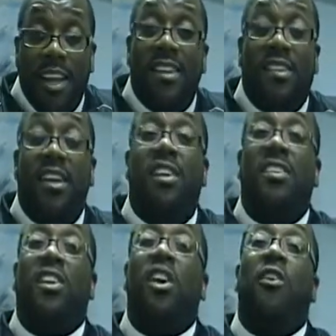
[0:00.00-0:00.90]
It is, a,
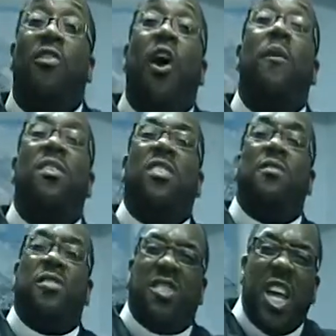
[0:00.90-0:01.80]
it is an
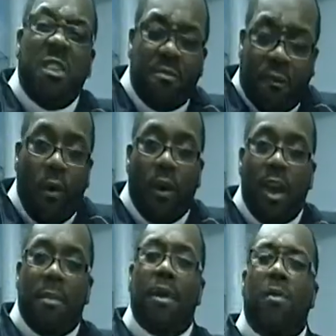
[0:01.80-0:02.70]
authoritative send
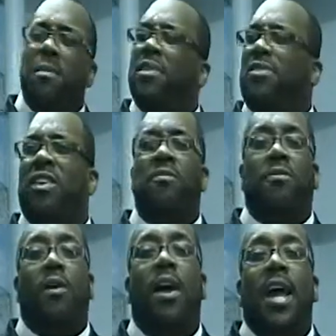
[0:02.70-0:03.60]
for. Amen. We be sent
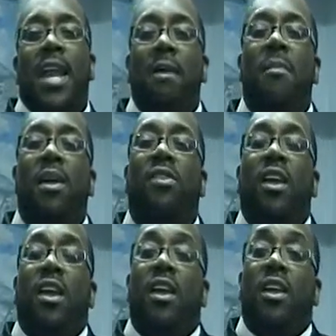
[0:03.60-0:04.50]
for. That means
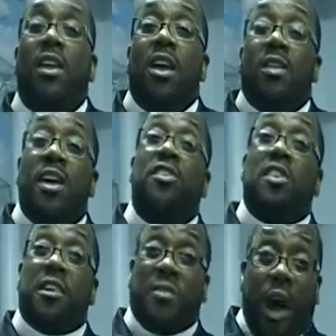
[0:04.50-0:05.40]
it, it, there's
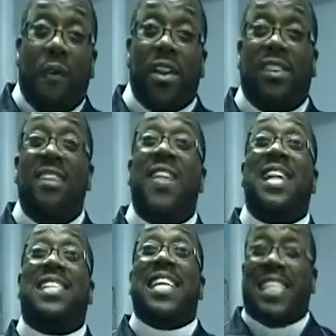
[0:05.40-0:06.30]
an authority
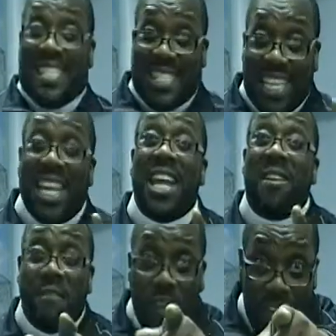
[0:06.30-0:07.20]
that's
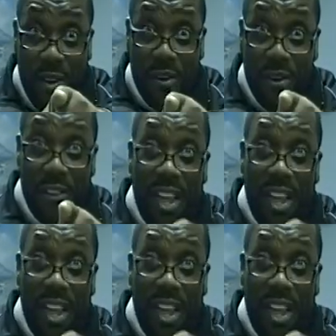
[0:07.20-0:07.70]
sending for you.